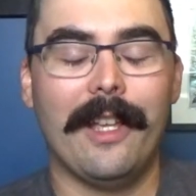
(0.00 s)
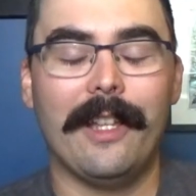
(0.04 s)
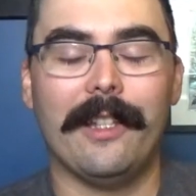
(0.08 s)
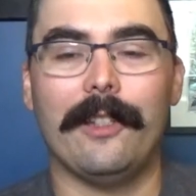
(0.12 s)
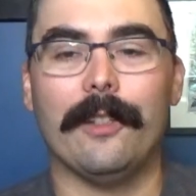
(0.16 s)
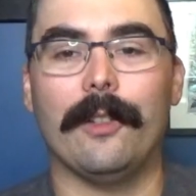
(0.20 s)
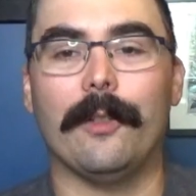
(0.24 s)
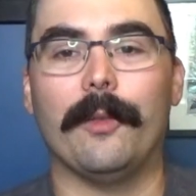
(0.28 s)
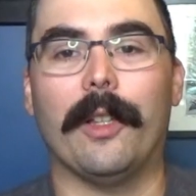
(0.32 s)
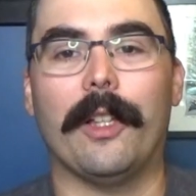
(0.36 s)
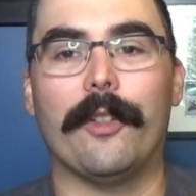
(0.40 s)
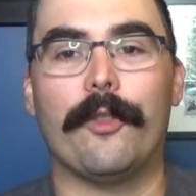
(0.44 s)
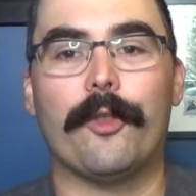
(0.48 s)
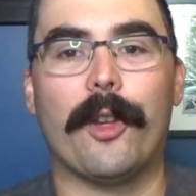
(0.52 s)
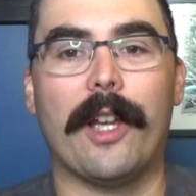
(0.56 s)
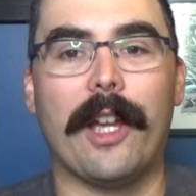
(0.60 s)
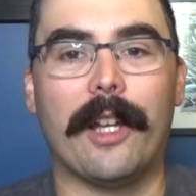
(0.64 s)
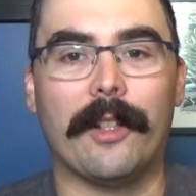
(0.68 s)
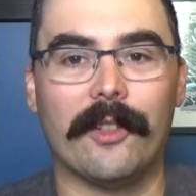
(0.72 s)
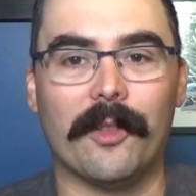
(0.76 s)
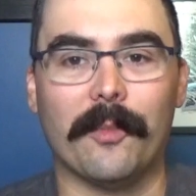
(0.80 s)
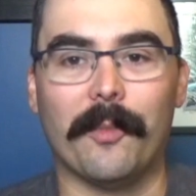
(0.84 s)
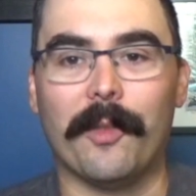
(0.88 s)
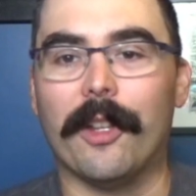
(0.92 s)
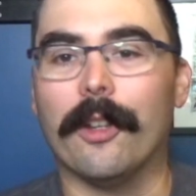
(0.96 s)
You'll
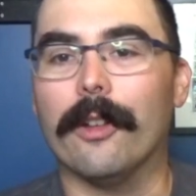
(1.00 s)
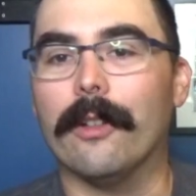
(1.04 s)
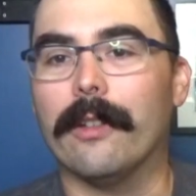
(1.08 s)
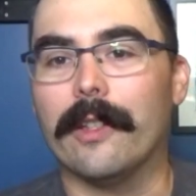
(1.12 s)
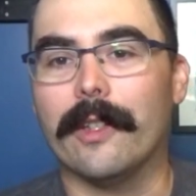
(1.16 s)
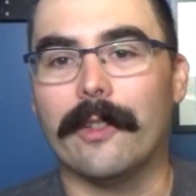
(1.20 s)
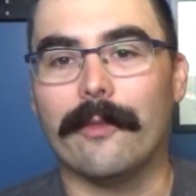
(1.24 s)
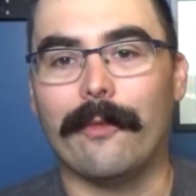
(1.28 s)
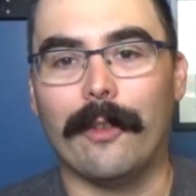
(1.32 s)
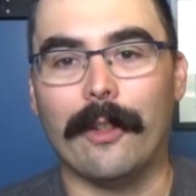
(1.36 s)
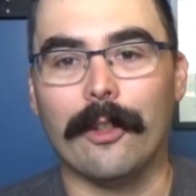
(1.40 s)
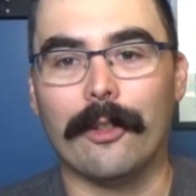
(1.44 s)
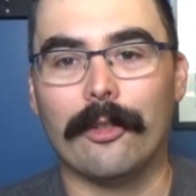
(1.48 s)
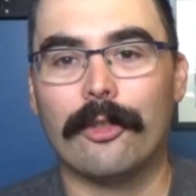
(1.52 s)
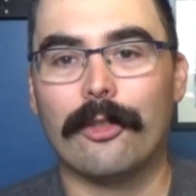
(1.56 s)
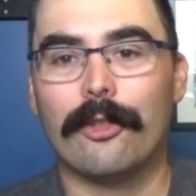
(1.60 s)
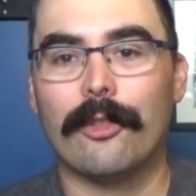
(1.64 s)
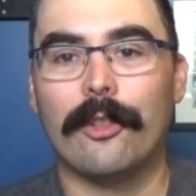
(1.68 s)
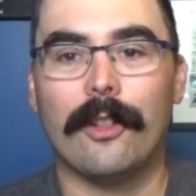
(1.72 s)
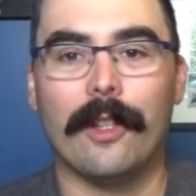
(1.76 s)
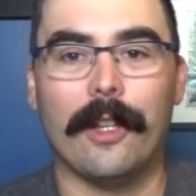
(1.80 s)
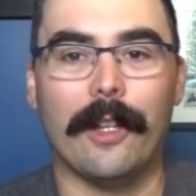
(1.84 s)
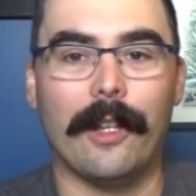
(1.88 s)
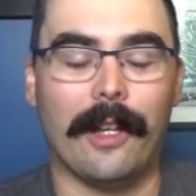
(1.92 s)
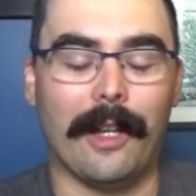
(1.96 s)
attract some curious fish
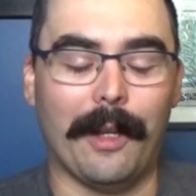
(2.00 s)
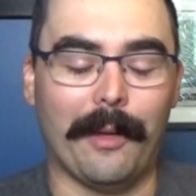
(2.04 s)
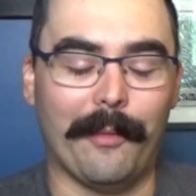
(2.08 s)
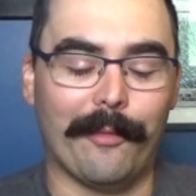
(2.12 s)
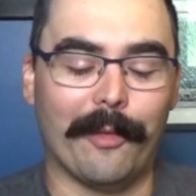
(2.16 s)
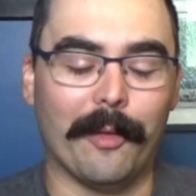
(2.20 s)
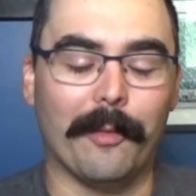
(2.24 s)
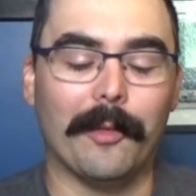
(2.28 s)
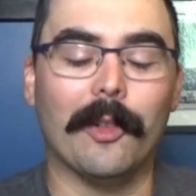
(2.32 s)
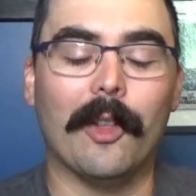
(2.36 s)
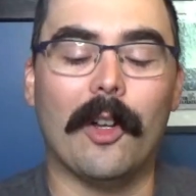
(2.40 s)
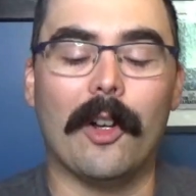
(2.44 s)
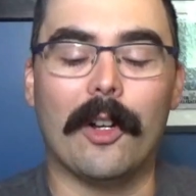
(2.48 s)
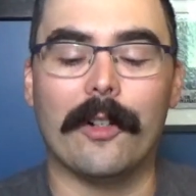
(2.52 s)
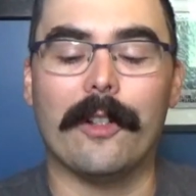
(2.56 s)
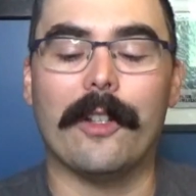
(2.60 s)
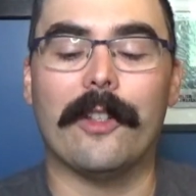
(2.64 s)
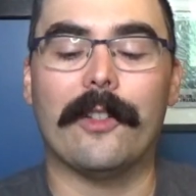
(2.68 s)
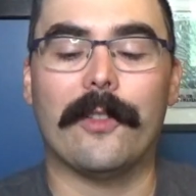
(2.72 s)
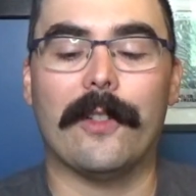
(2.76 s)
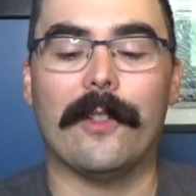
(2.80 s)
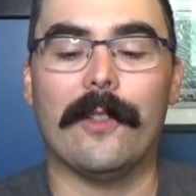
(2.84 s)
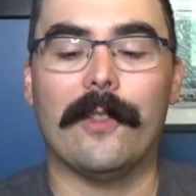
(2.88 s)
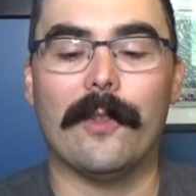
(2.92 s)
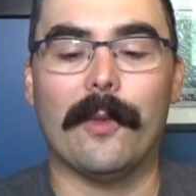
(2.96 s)
from a long
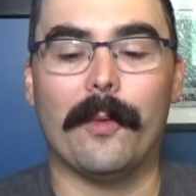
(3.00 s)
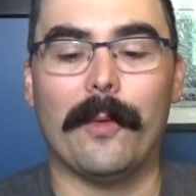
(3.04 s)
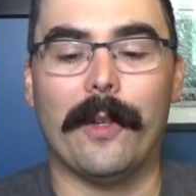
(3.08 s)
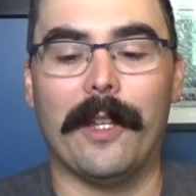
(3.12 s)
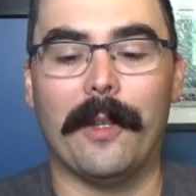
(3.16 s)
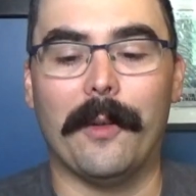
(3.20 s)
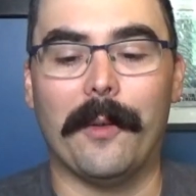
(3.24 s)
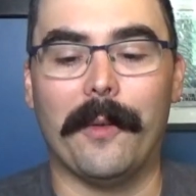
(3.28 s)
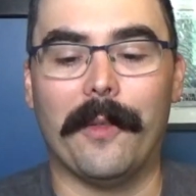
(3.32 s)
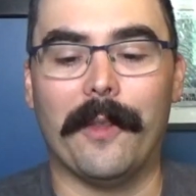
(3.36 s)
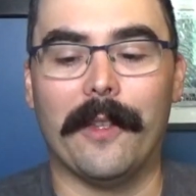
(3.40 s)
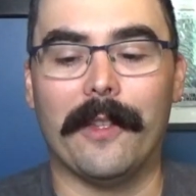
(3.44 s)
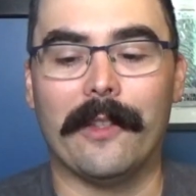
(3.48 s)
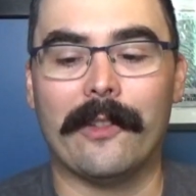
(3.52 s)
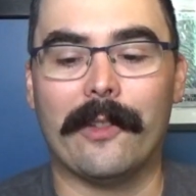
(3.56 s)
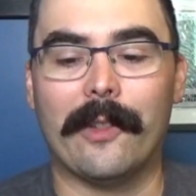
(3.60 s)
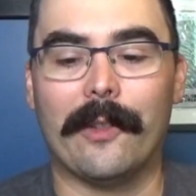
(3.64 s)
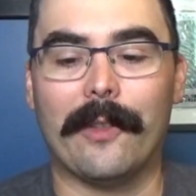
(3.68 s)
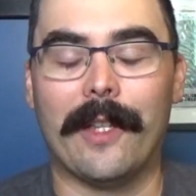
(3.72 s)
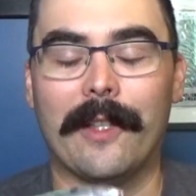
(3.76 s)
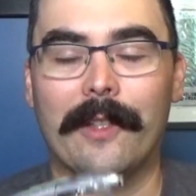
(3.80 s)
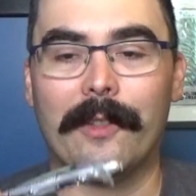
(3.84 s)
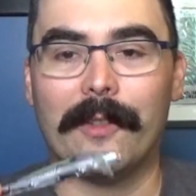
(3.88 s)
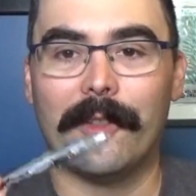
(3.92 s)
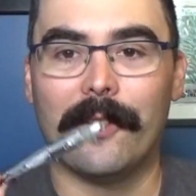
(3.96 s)
distance away with this, so
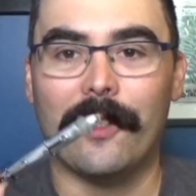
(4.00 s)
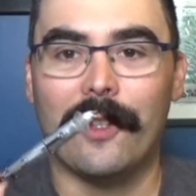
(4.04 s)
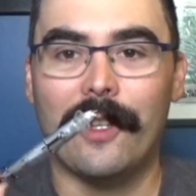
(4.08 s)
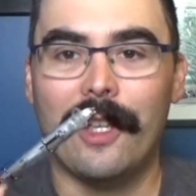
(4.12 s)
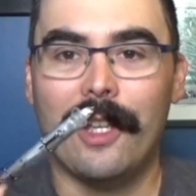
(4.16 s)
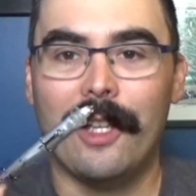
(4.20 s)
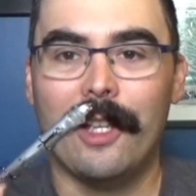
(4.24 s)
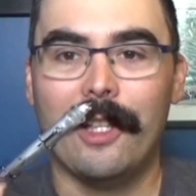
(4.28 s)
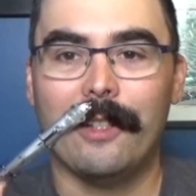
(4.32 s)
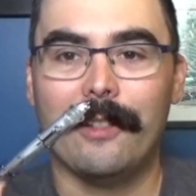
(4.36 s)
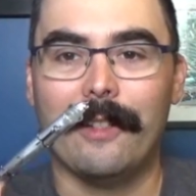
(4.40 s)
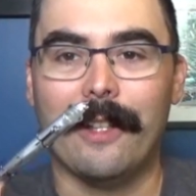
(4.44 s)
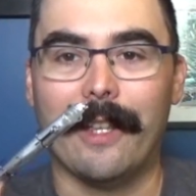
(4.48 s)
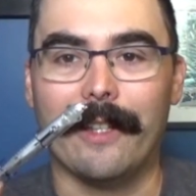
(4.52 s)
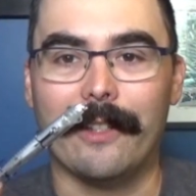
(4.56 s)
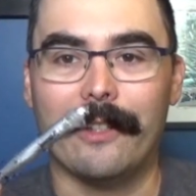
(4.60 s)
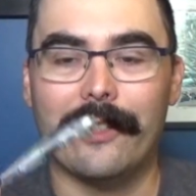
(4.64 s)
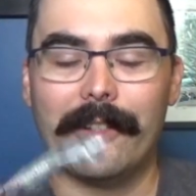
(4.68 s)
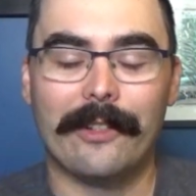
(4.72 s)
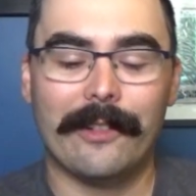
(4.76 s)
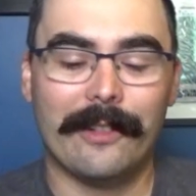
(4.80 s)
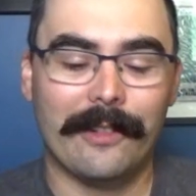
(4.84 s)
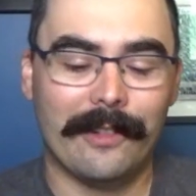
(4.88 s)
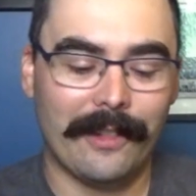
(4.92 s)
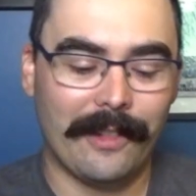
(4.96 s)
that's
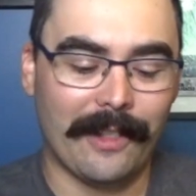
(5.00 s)
nice.